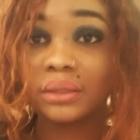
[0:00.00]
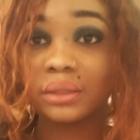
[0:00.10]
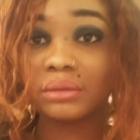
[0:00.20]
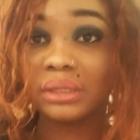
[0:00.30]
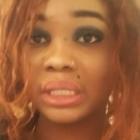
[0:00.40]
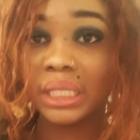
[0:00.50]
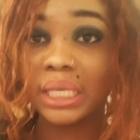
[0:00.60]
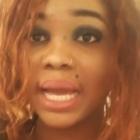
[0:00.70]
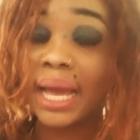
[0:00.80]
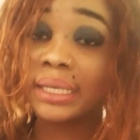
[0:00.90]

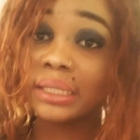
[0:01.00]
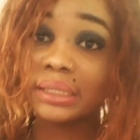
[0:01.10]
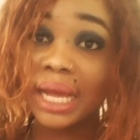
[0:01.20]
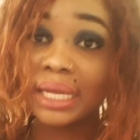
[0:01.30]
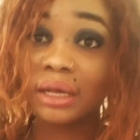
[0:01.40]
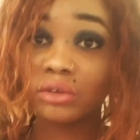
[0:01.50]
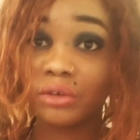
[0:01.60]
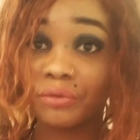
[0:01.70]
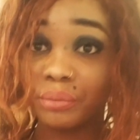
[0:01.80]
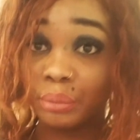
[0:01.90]
today and he died out
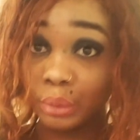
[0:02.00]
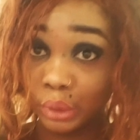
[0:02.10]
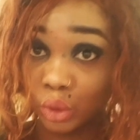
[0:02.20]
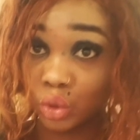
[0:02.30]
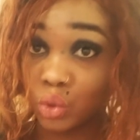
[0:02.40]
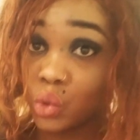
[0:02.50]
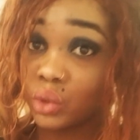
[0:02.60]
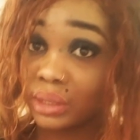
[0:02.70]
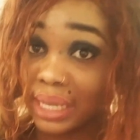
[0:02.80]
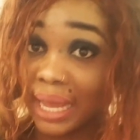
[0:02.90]
of
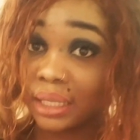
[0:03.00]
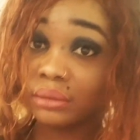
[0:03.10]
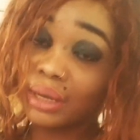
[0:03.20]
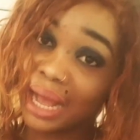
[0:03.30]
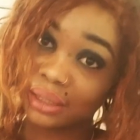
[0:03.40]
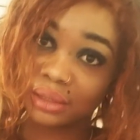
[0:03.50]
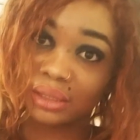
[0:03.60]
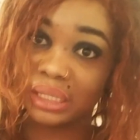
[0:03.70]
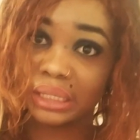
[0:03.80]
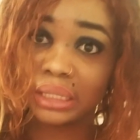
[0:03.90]
motorcycle
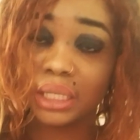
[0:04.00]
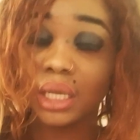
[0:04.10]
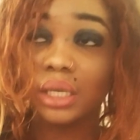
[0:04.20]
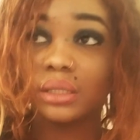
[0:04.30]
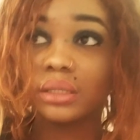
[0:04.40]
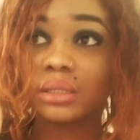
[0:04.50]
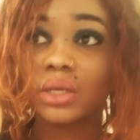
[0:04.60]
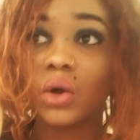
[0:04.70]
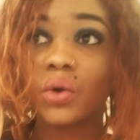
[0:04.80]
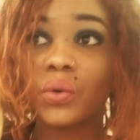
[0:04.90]
accident
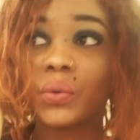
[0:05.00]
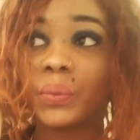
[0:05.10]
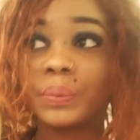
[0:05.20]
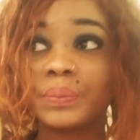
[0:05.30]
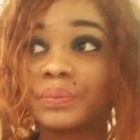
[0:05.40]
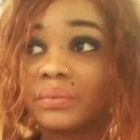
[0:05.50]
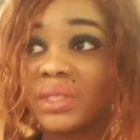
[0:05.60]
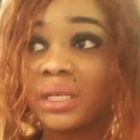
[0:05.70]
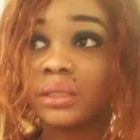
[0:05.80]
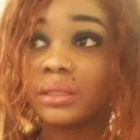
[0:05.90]
so
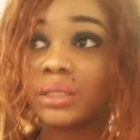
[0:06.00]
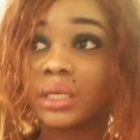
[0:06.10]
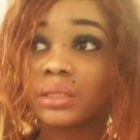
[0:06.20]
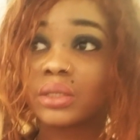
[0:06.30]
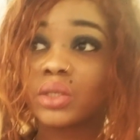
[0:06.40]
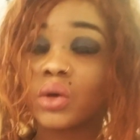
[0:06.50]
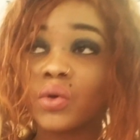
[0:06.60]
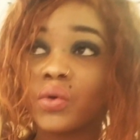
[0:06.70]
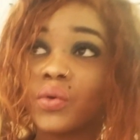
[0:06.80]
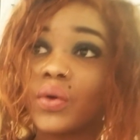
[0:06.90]
it's just
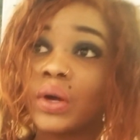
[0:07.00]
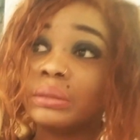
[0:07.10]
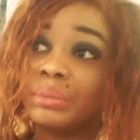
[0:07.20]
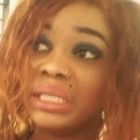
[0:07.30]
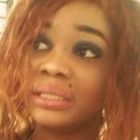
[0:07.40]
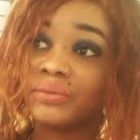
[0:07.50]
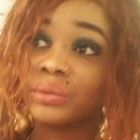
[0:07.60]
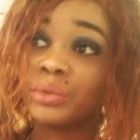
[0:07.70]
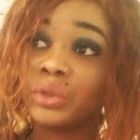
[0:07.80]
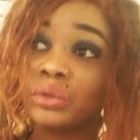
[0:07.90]
so
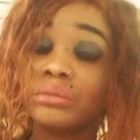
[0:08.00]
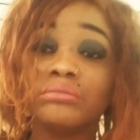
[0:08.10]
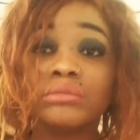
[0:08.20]
unbelievable